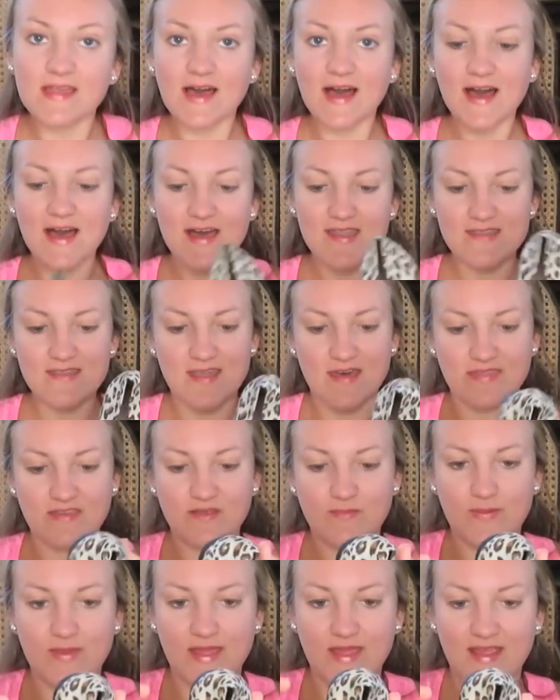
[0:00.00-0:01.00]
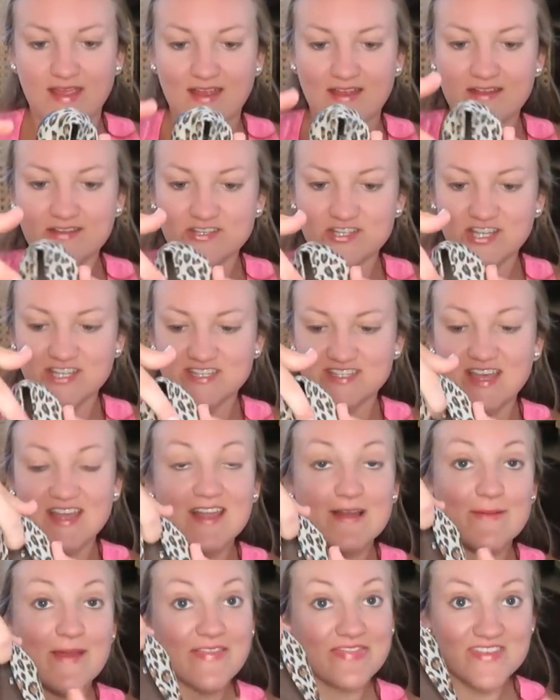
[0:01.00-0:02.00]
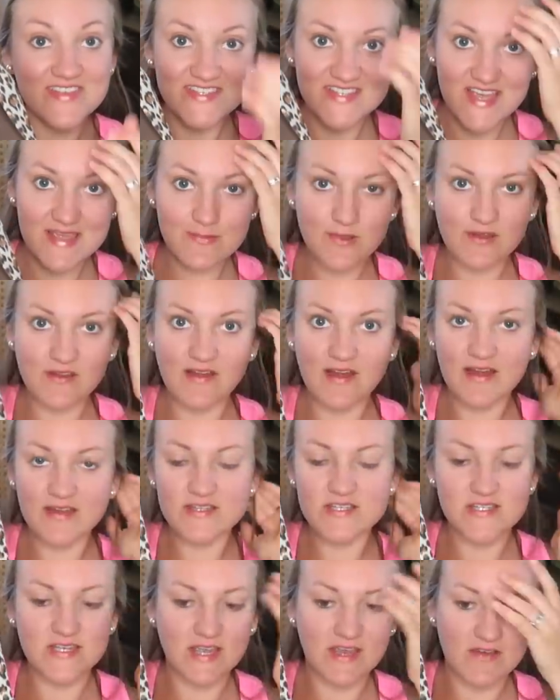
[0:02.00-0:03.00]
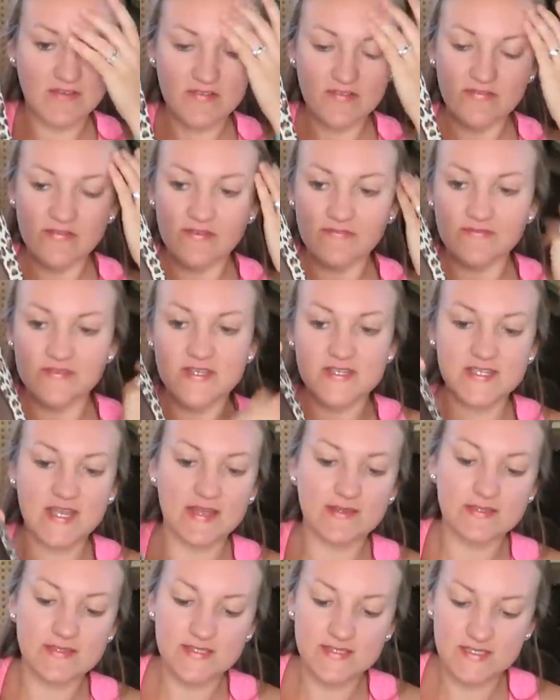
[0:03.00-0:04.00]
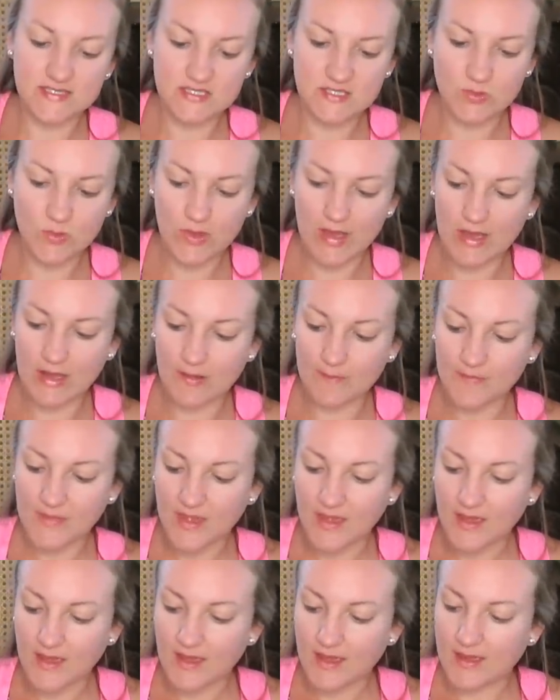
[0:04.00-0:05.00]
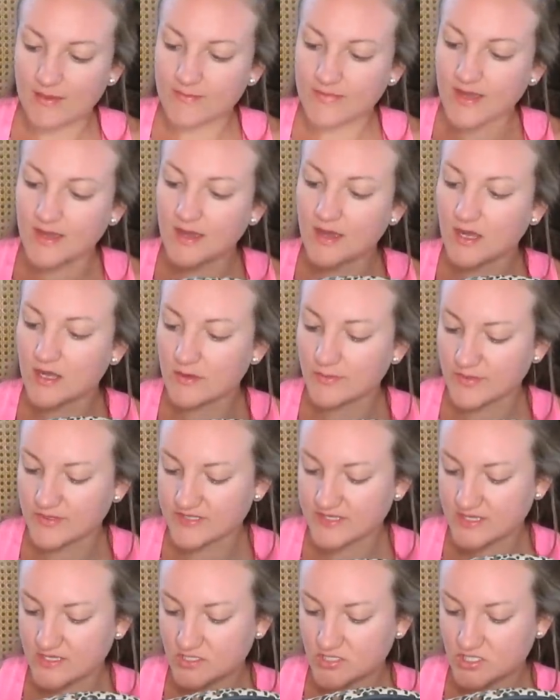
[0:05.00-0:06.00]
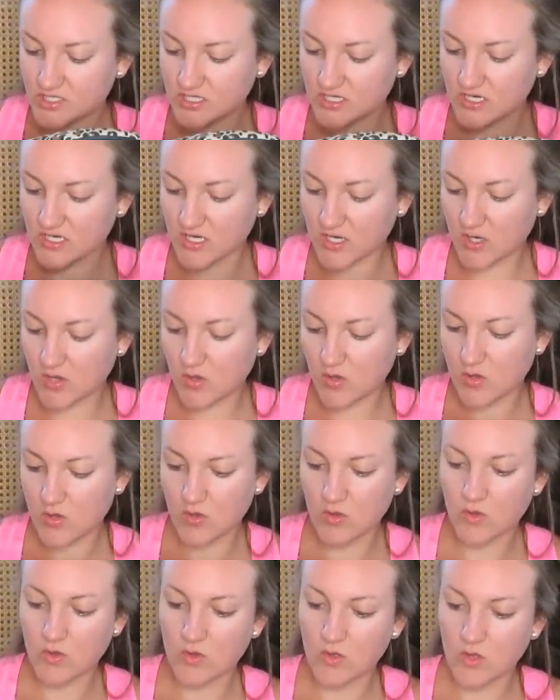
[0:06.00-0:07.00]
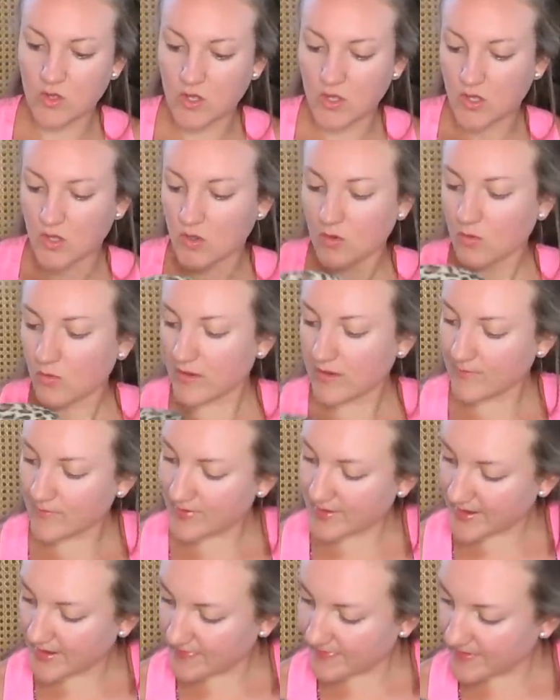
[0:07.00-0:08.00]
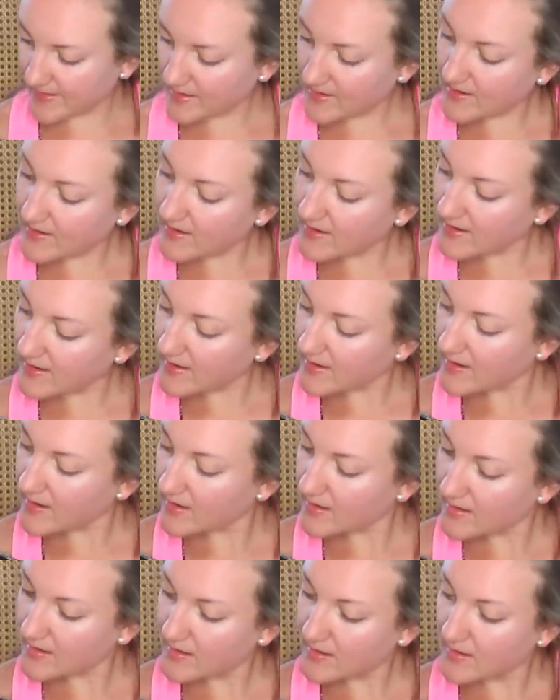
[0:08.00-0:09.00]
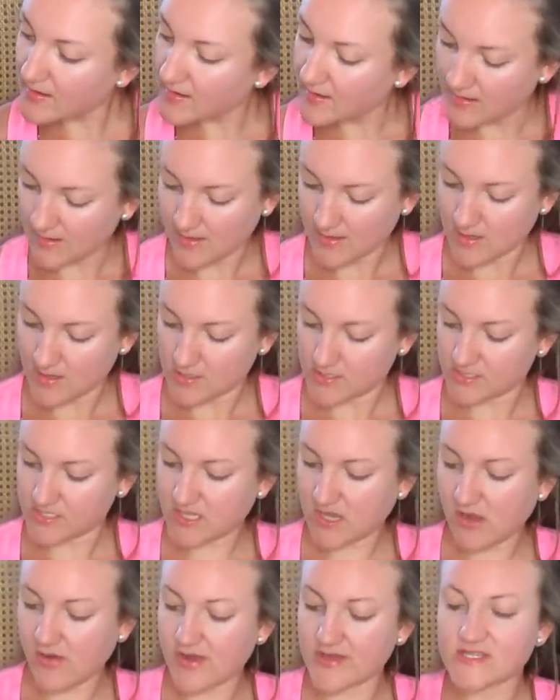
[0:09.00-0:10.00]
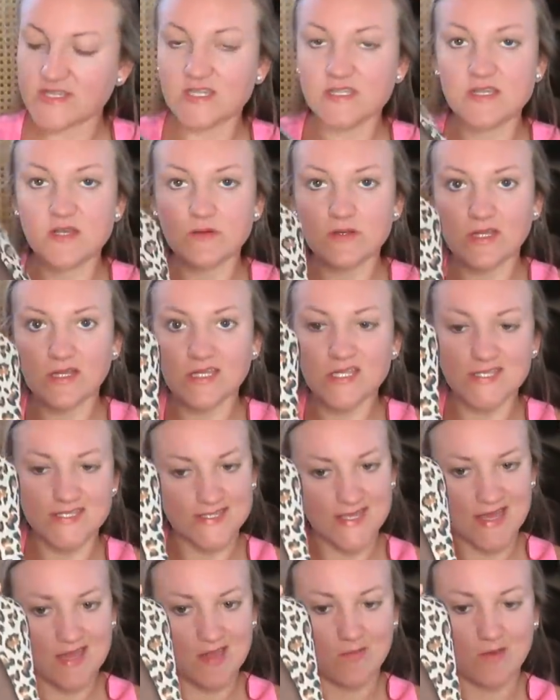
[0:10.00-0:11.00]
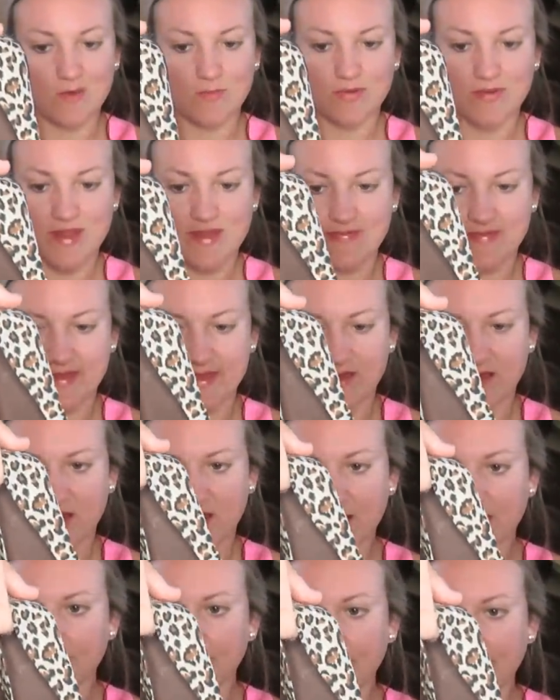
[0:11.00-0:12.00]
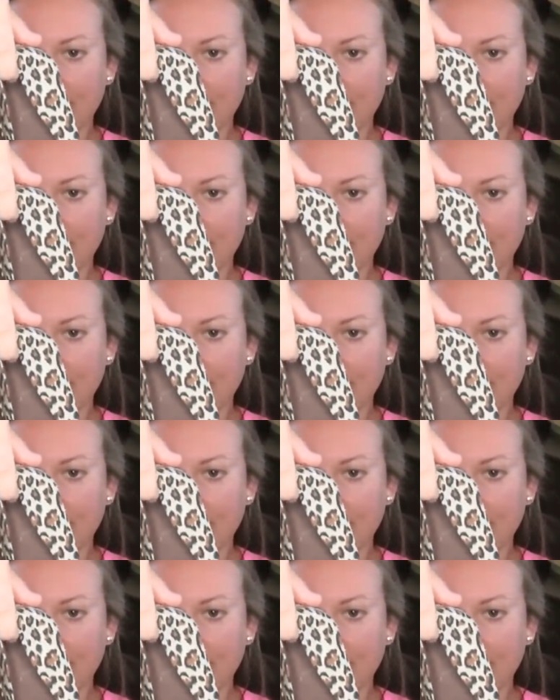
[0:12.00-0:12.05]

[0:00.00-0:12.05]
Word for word: and got another pair, just like them, at the same garage sale for 50 cents as well. I'm not 100% sure what brand they are. So it doesn't really say what brand they are,